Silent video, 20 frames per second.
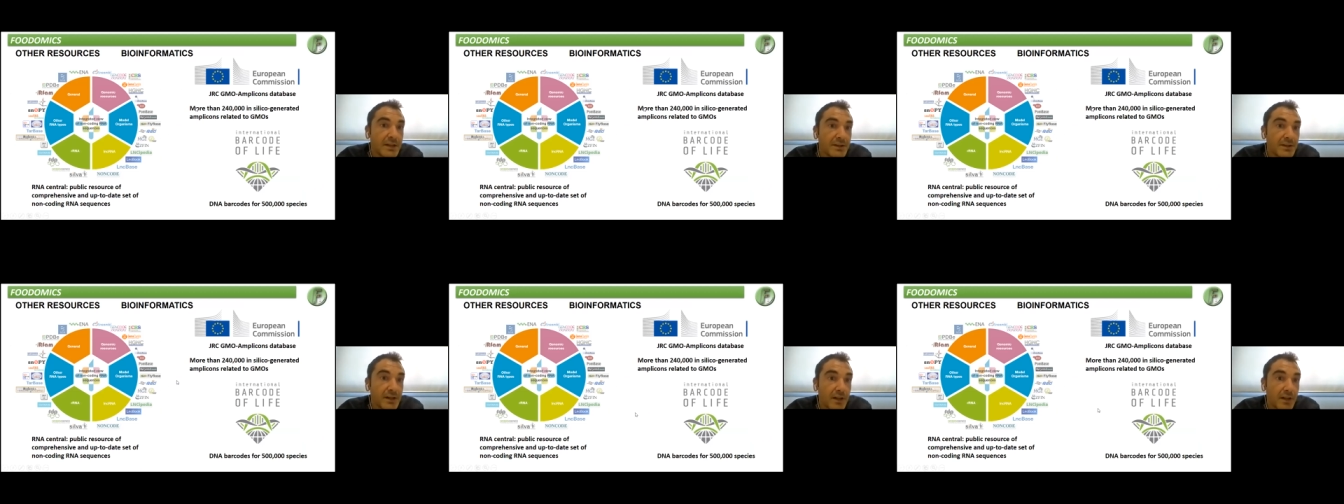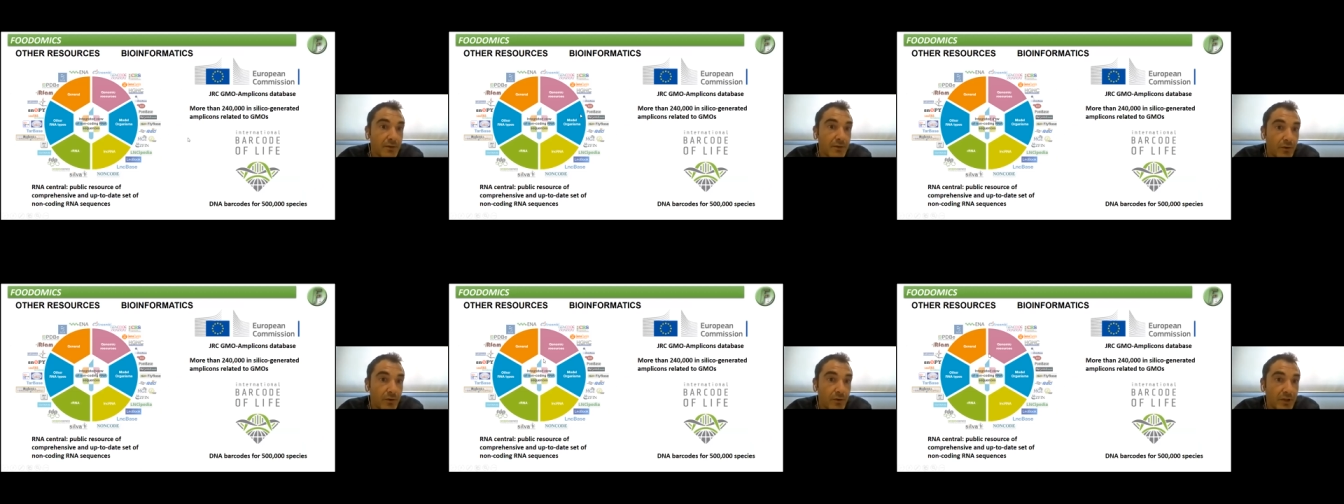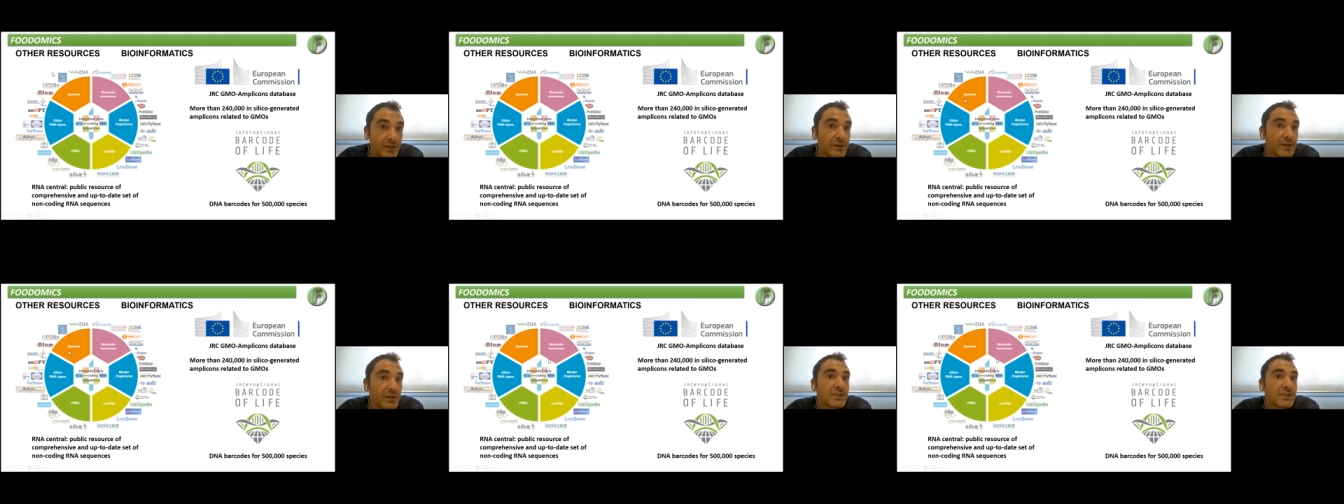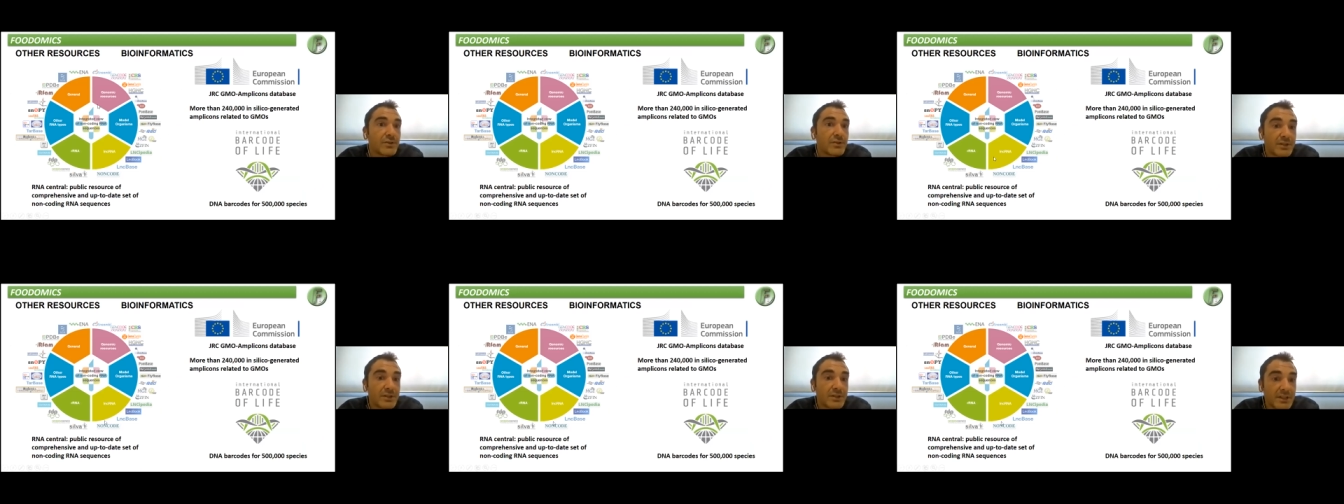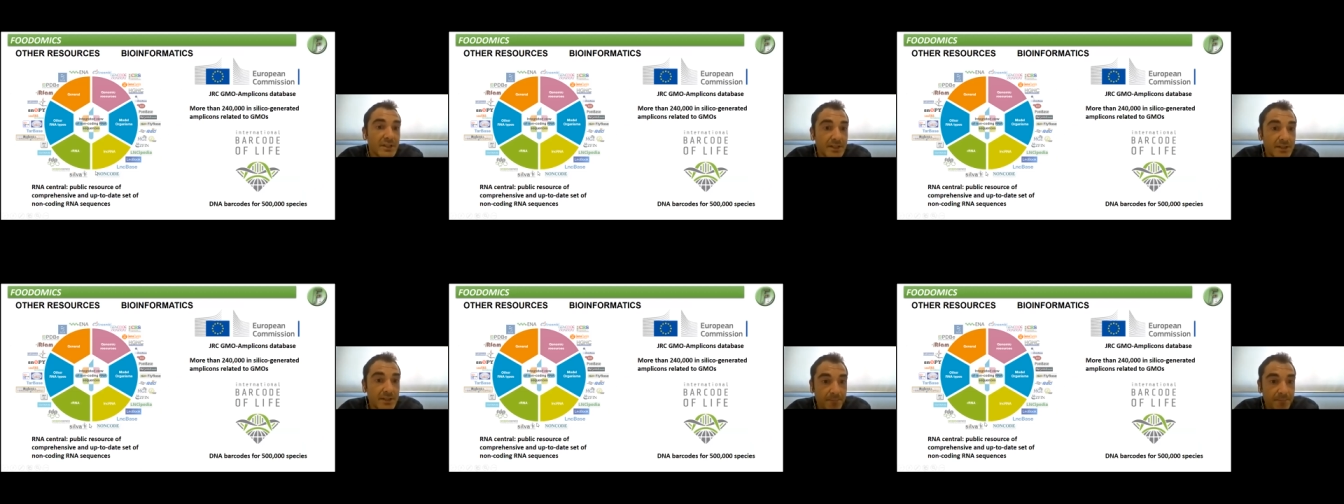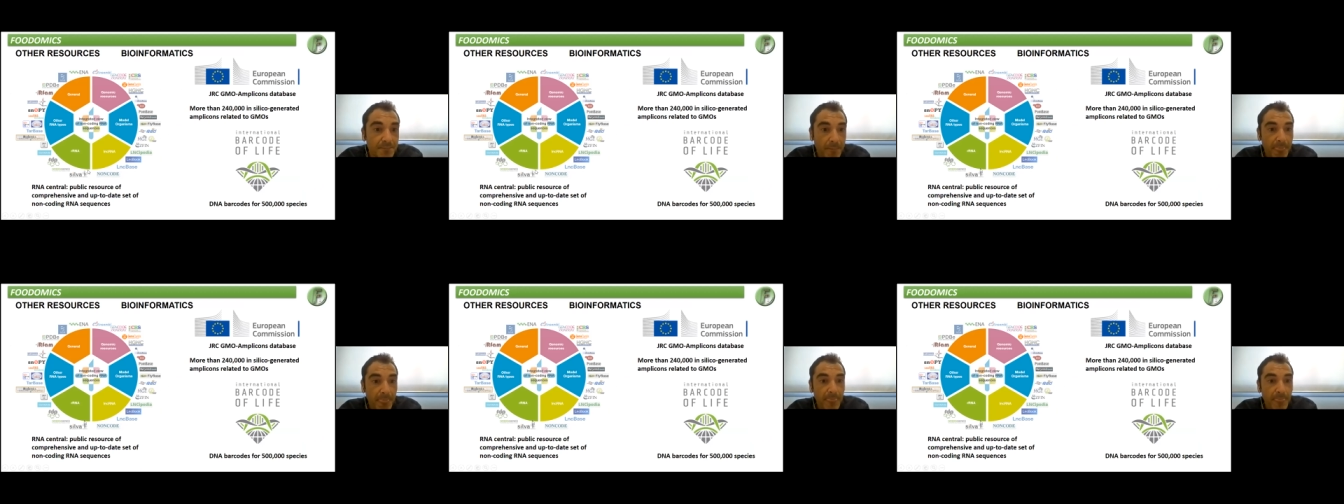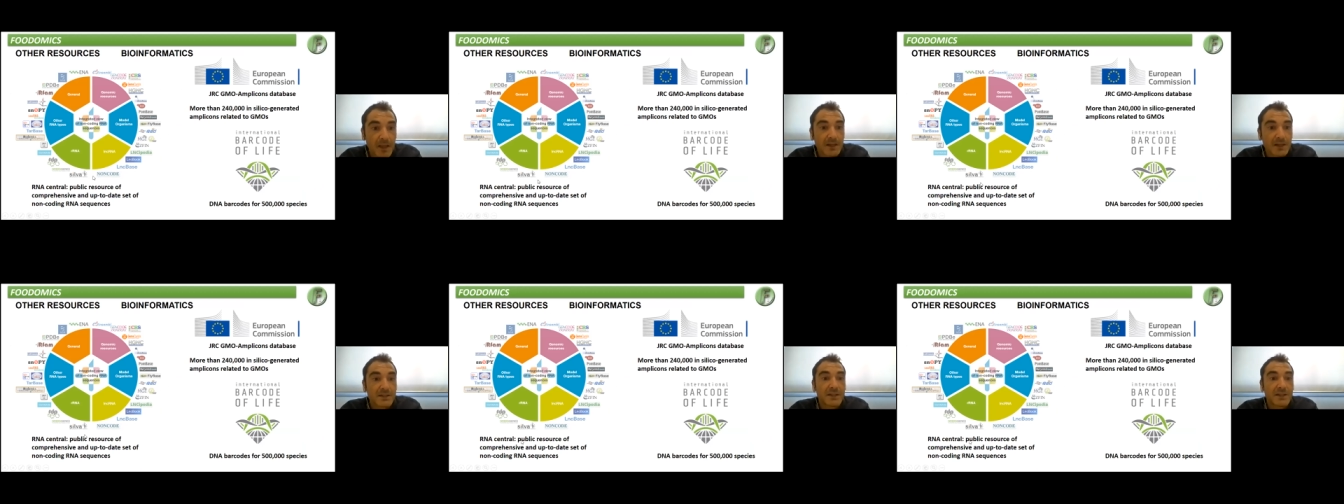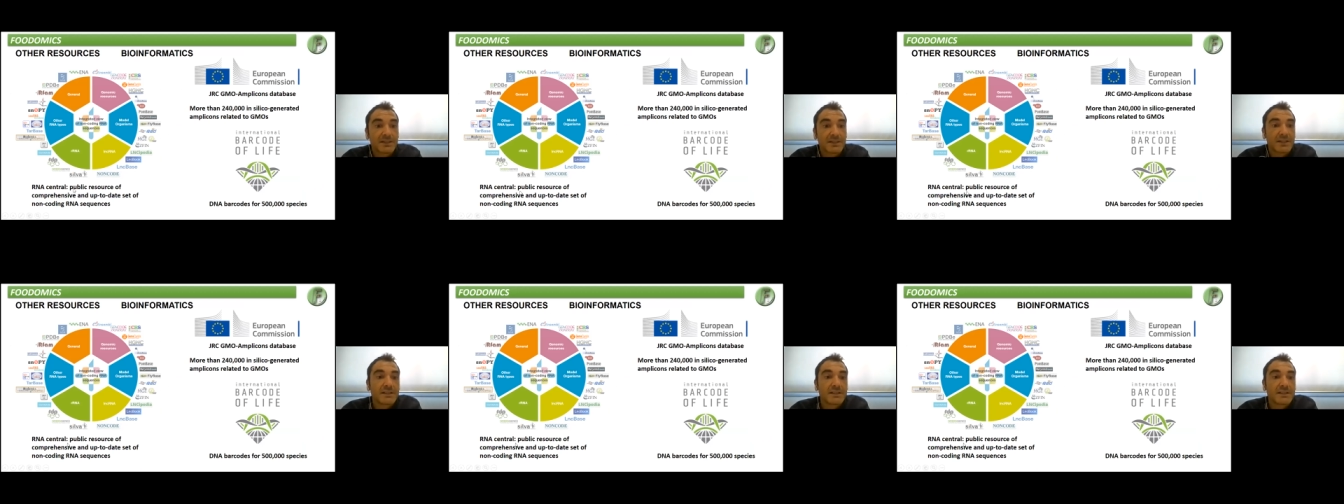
there are other resources such